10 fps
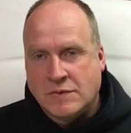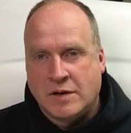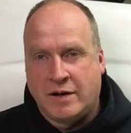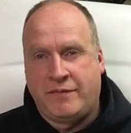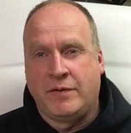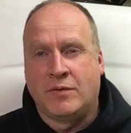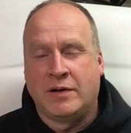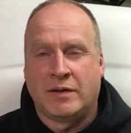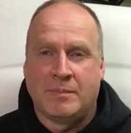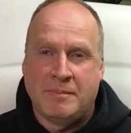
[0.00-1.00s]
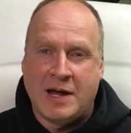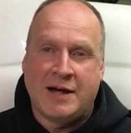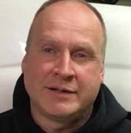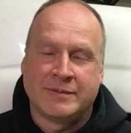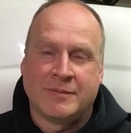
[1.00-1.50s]
And if you want the
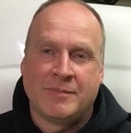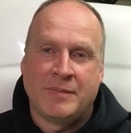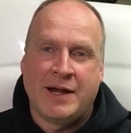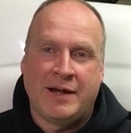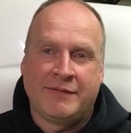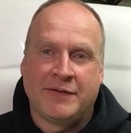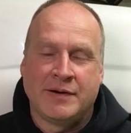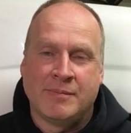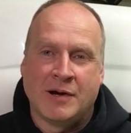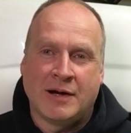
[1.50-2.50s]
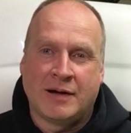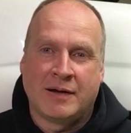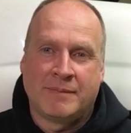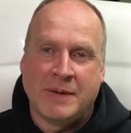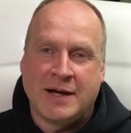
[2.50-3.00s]
maximum bang for your buck,
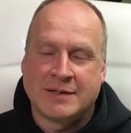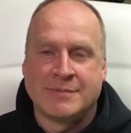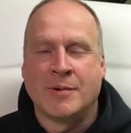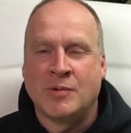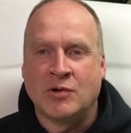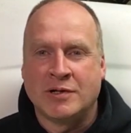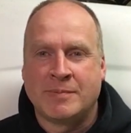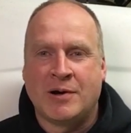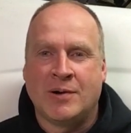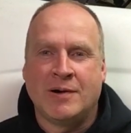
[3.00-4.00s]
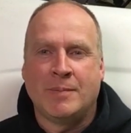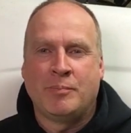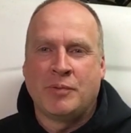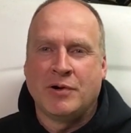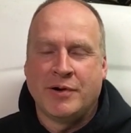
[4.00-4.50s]
maximum horsepower
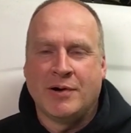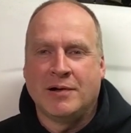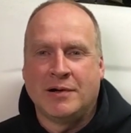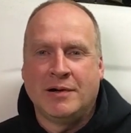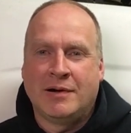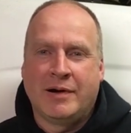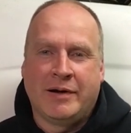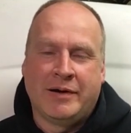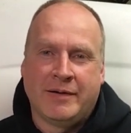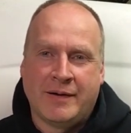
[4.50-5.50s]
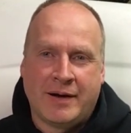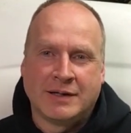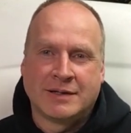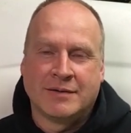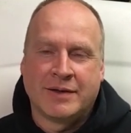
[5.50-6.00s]
per dollar, I
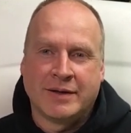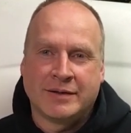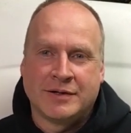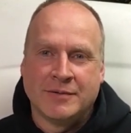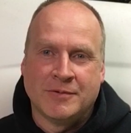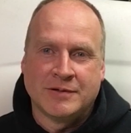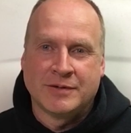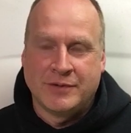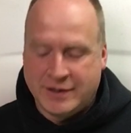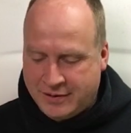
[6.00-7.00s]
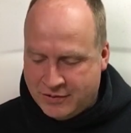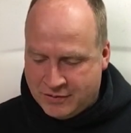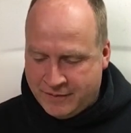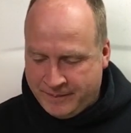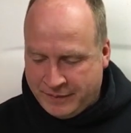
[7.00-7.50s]
still think a turbo is the way to
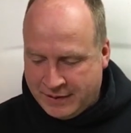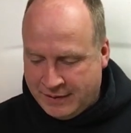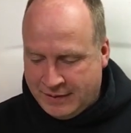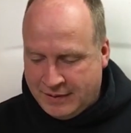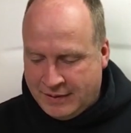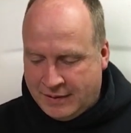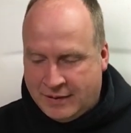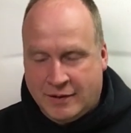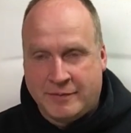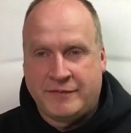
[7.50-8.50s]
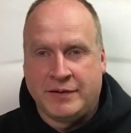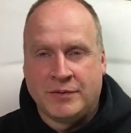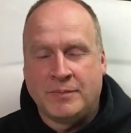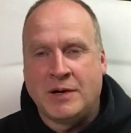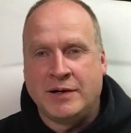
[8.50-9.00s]
go. If you
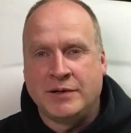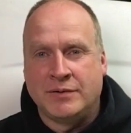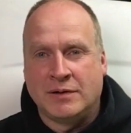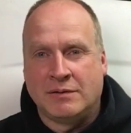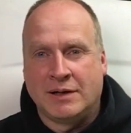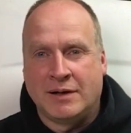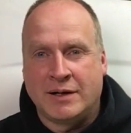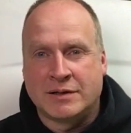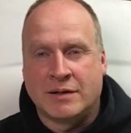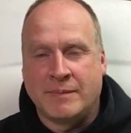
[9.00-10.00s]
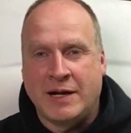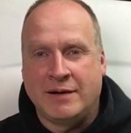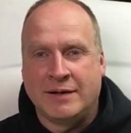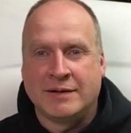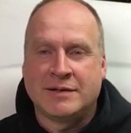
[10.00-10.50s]
don't mind doing a little extra
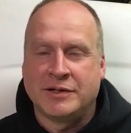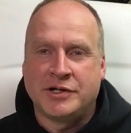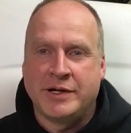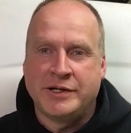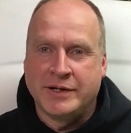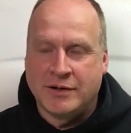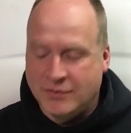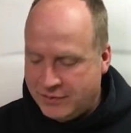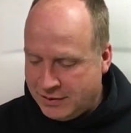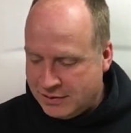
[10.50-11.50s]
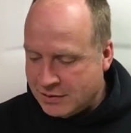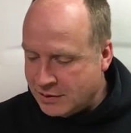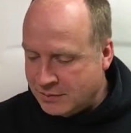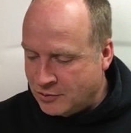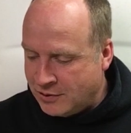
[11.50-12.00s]
maintenance and changing your oil a
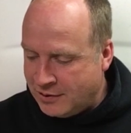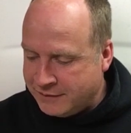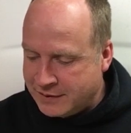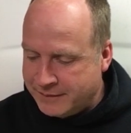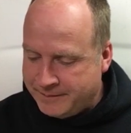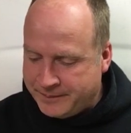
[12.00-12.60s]
little more often,